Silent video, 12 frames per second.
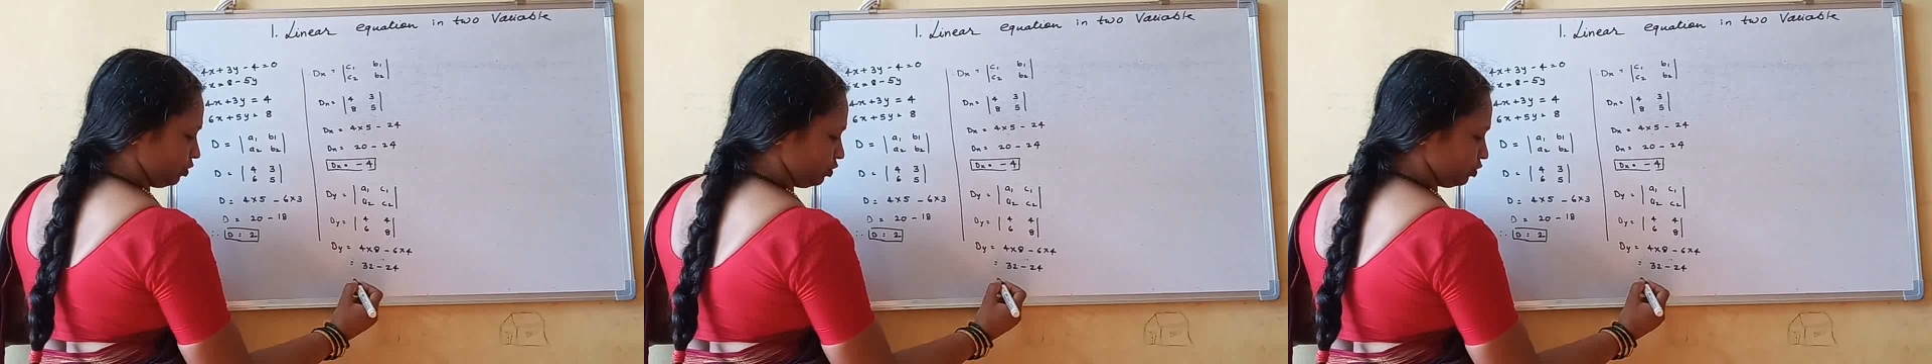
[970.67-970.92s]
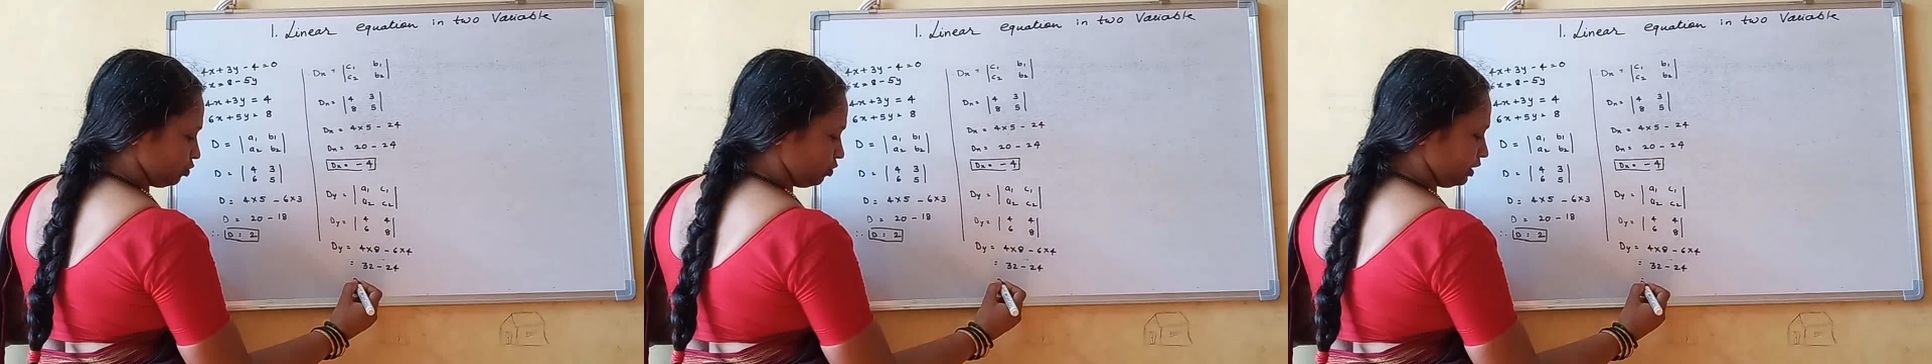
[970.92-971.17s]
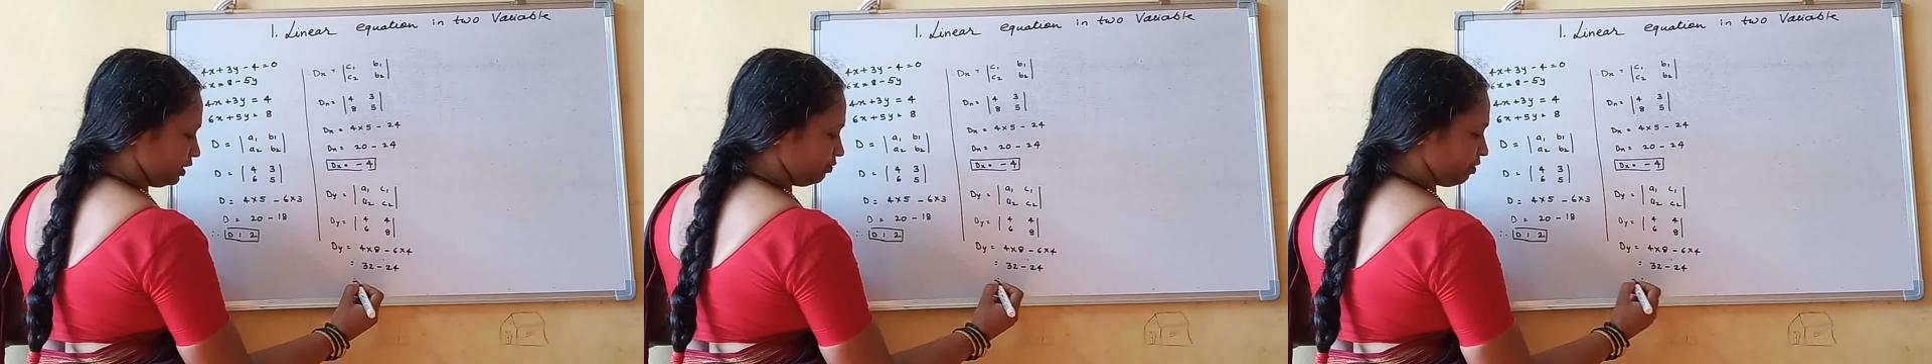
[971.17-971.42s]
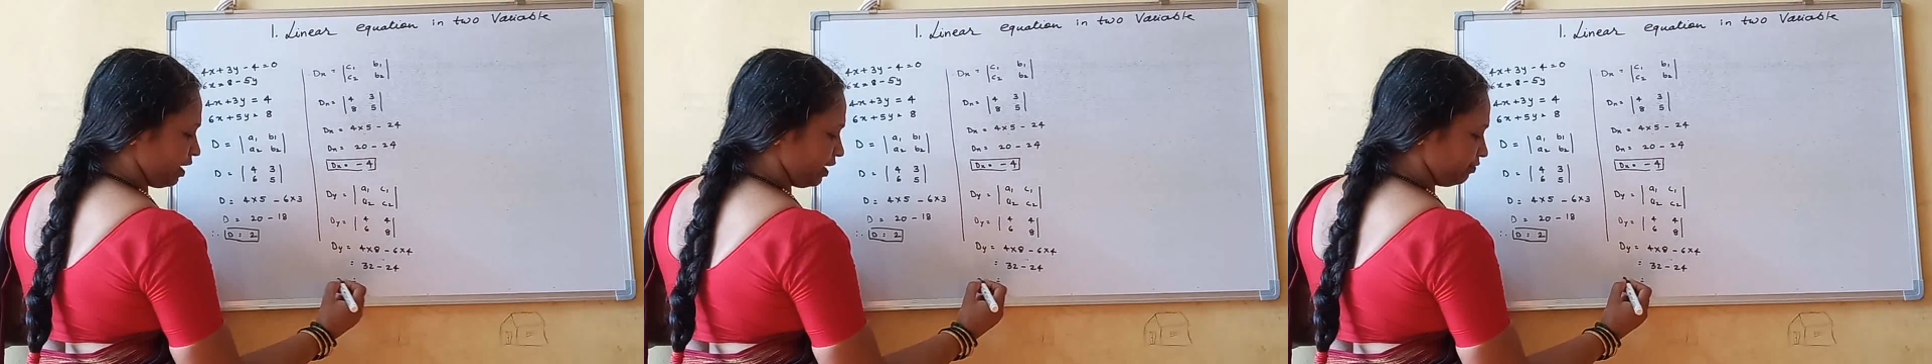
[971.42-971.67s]
So dy
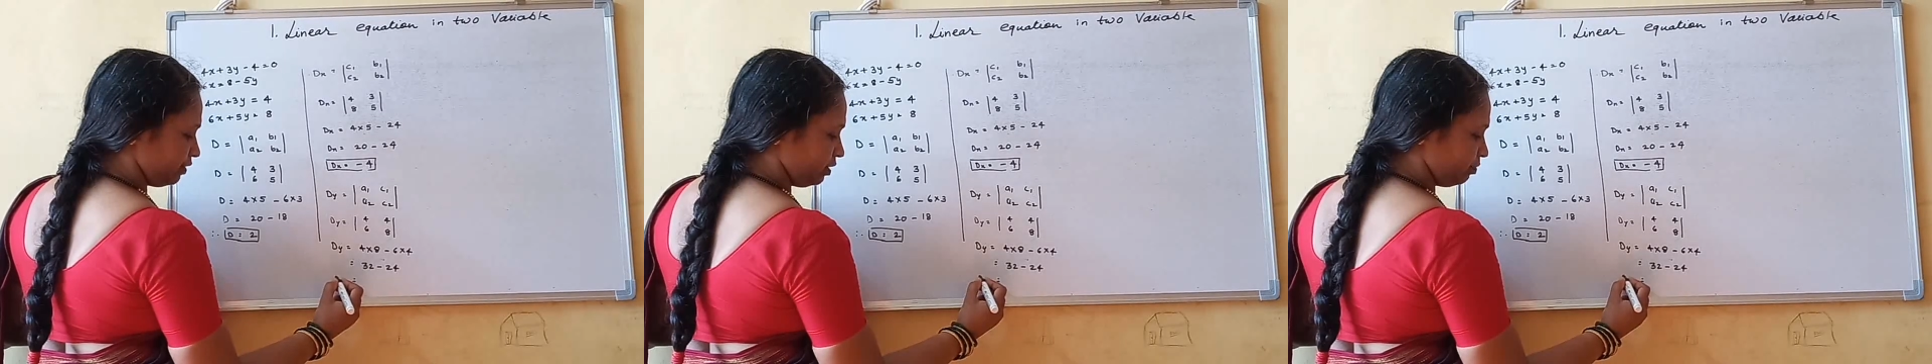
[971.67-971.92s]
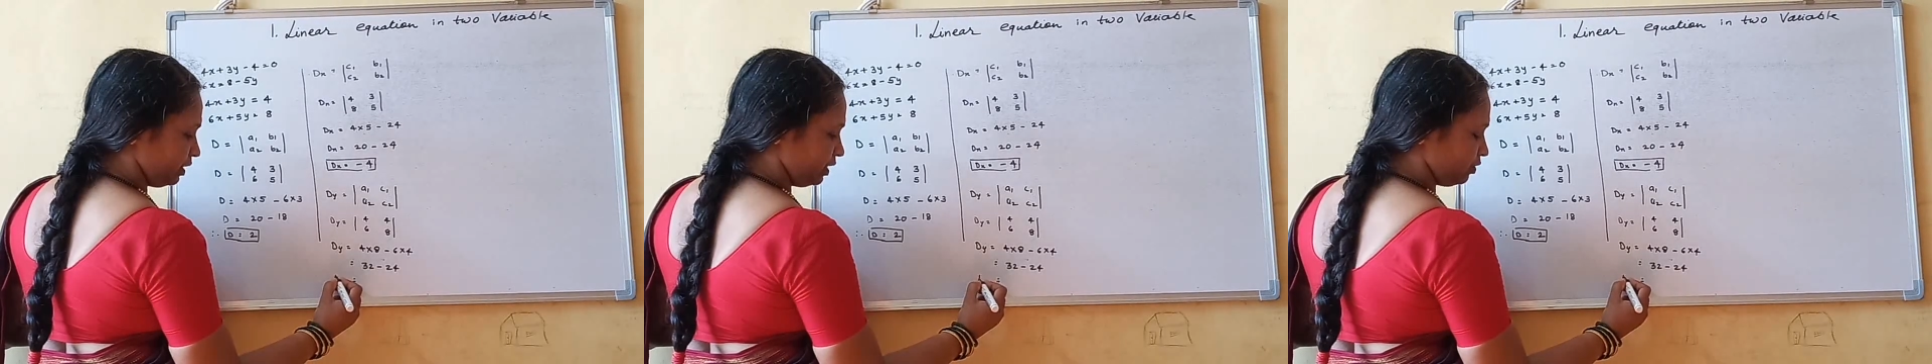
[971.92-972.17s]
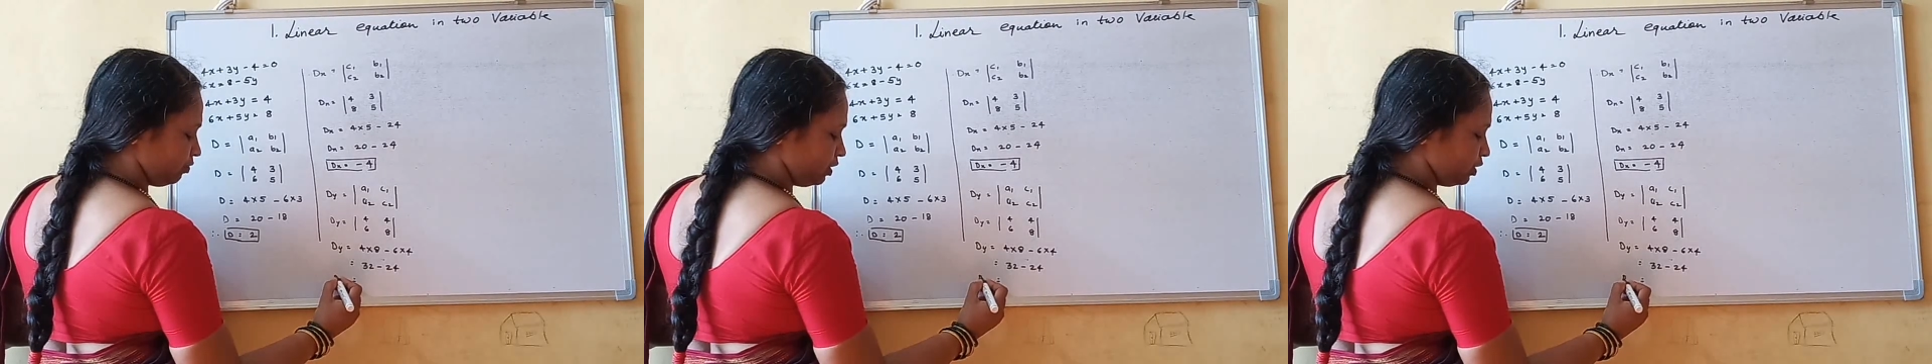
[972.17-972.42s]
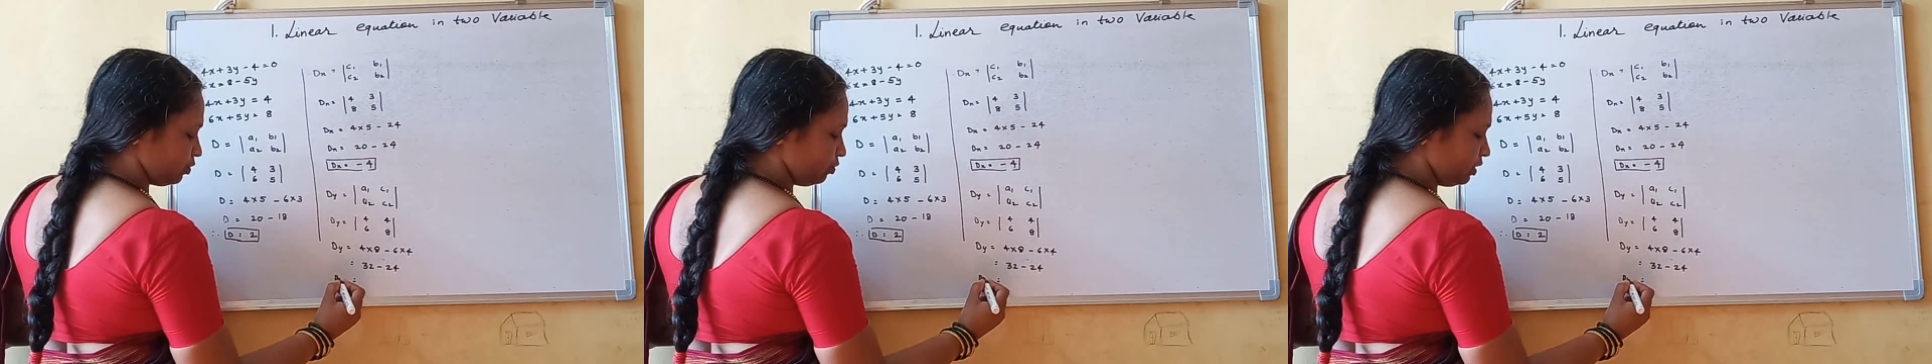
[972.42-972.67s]
will be equal to,